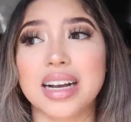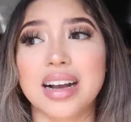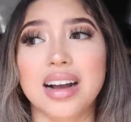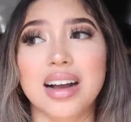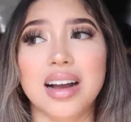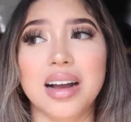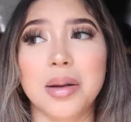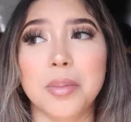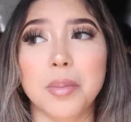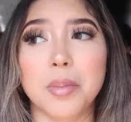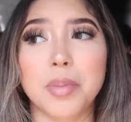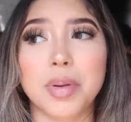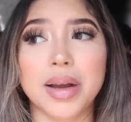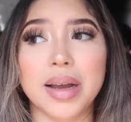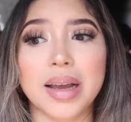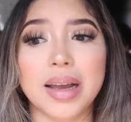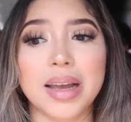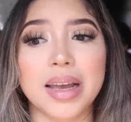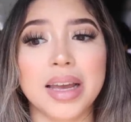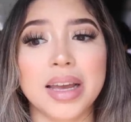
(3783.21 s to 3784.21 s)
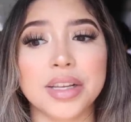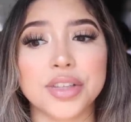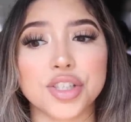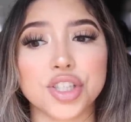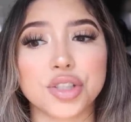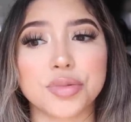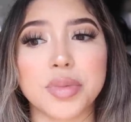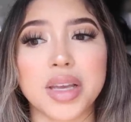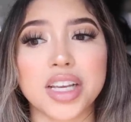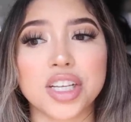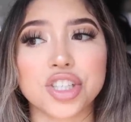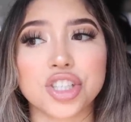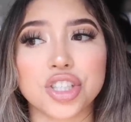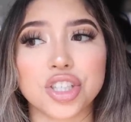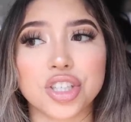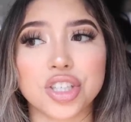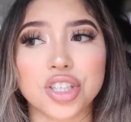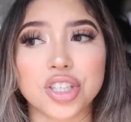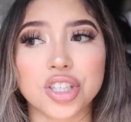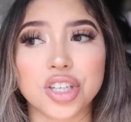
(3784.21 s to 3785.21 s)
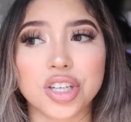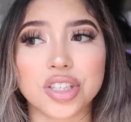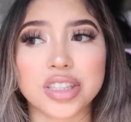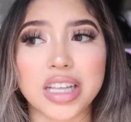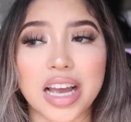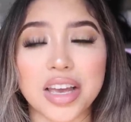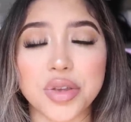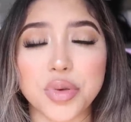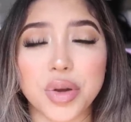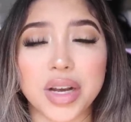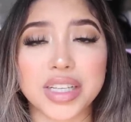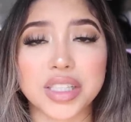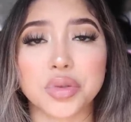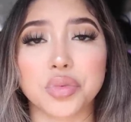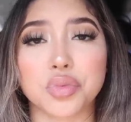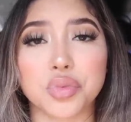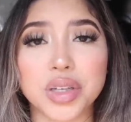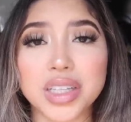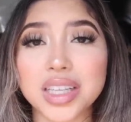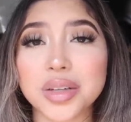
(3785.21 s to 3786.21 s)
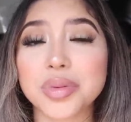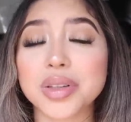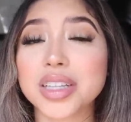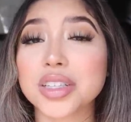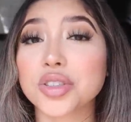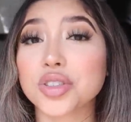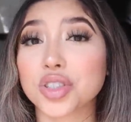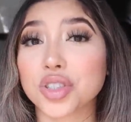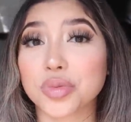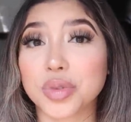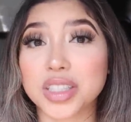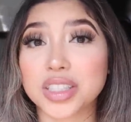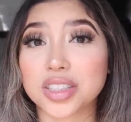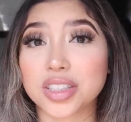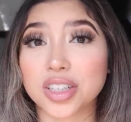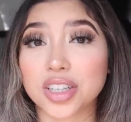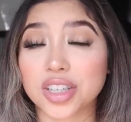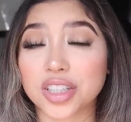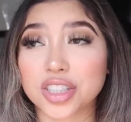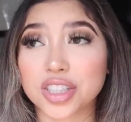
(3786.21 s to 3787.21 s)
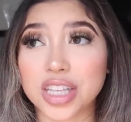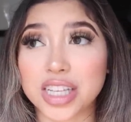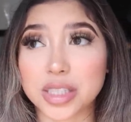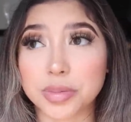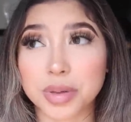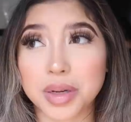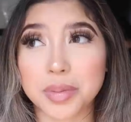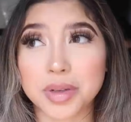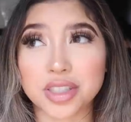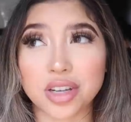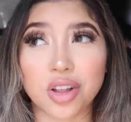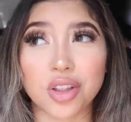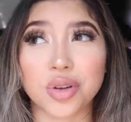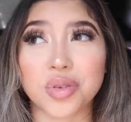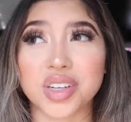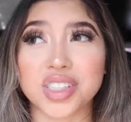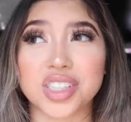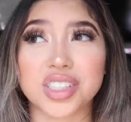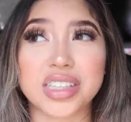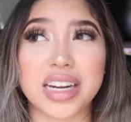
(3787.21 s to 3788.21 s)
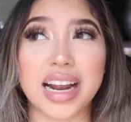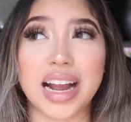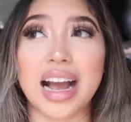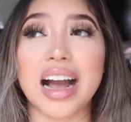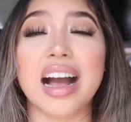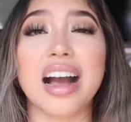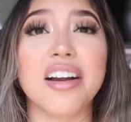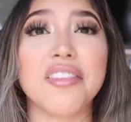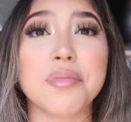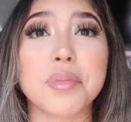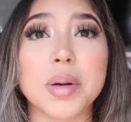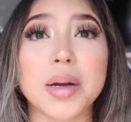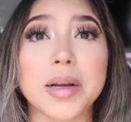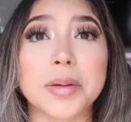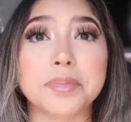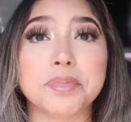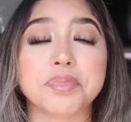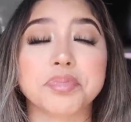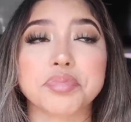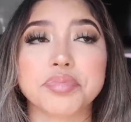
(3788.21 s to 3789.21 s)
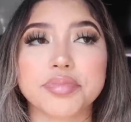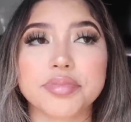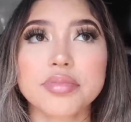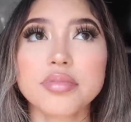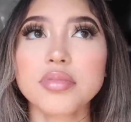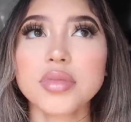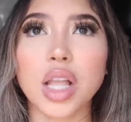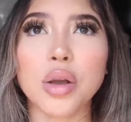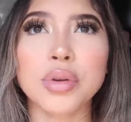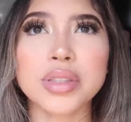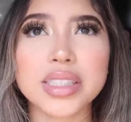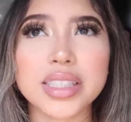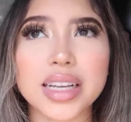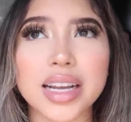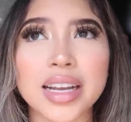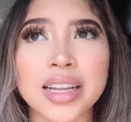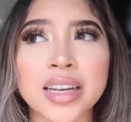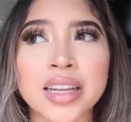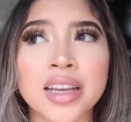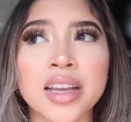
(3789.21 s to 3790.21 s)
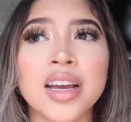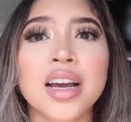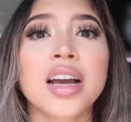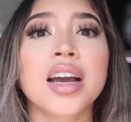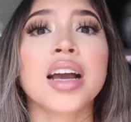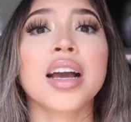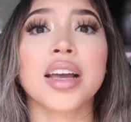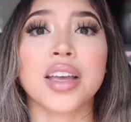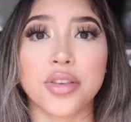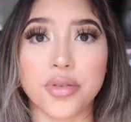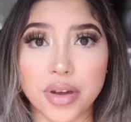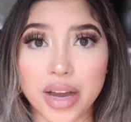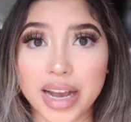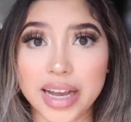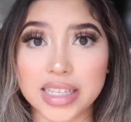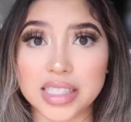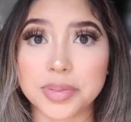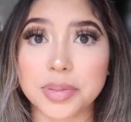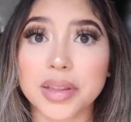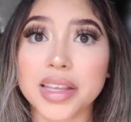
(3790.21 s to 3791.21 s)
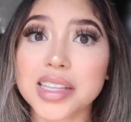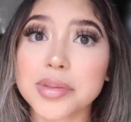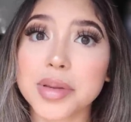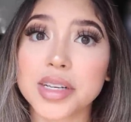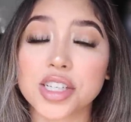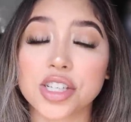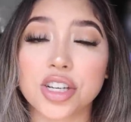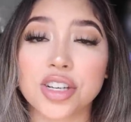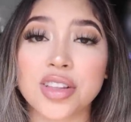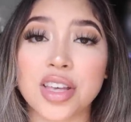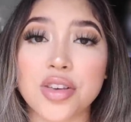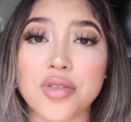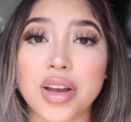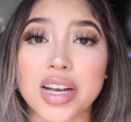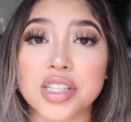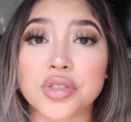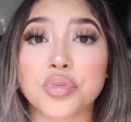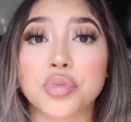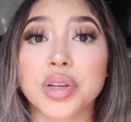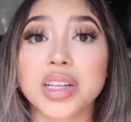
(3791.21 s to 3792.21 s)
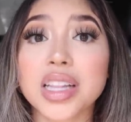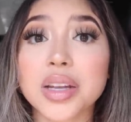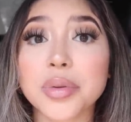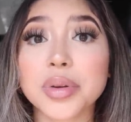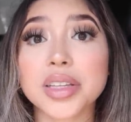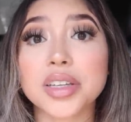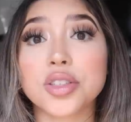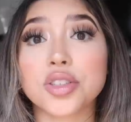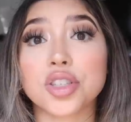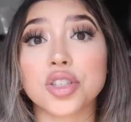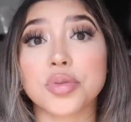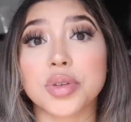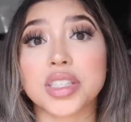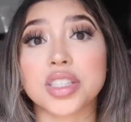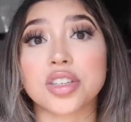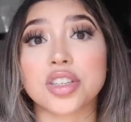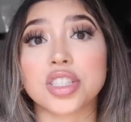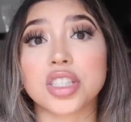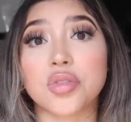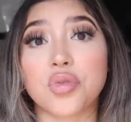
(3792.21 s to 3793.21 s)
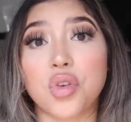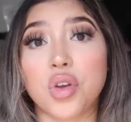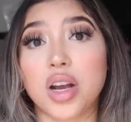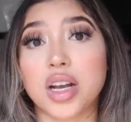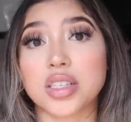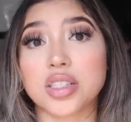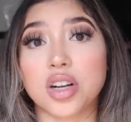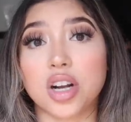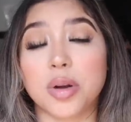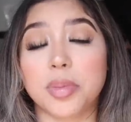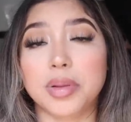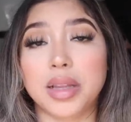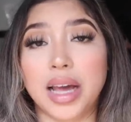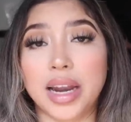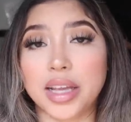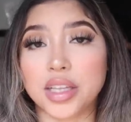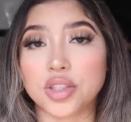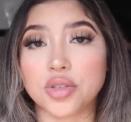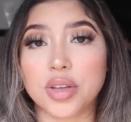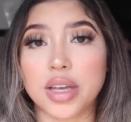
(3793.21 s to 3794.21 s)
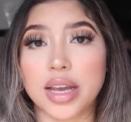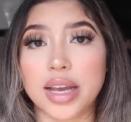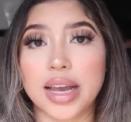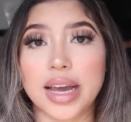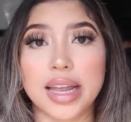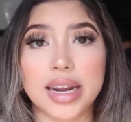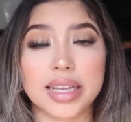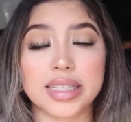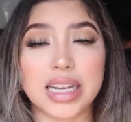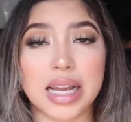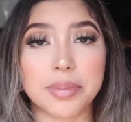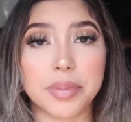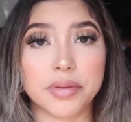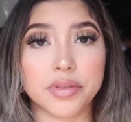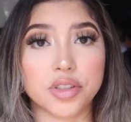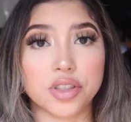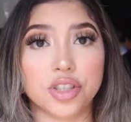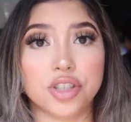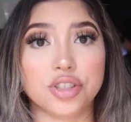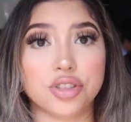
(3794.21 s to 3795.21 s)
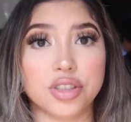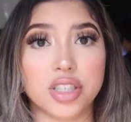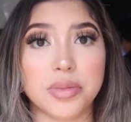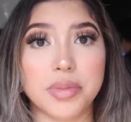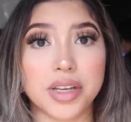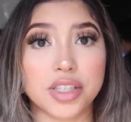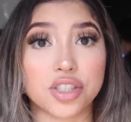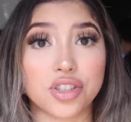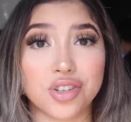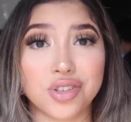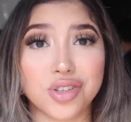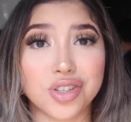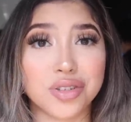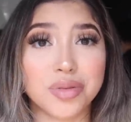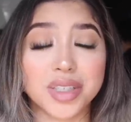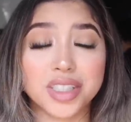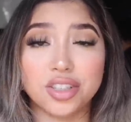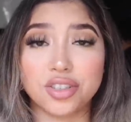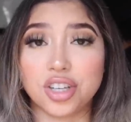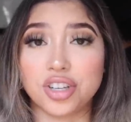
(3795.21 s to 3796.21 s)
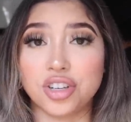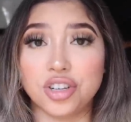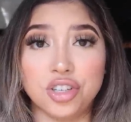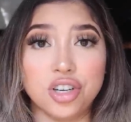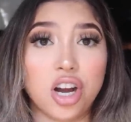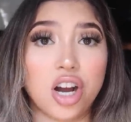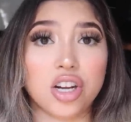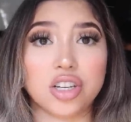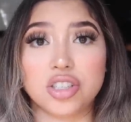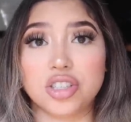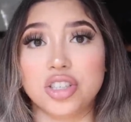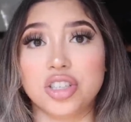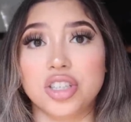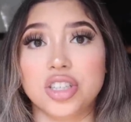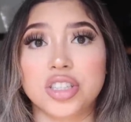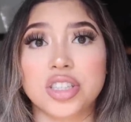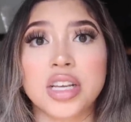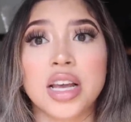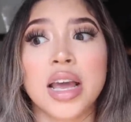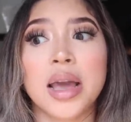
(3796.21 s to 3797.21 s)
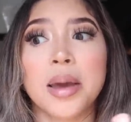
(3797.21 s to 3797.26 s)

But just make sure that you guys really do your research. That's pretty much all the questions that I have. But once again, you guys, please make sure that you guys really do your research. If you guys are planning to get any type of surgery, make sure you do your research on your doctors.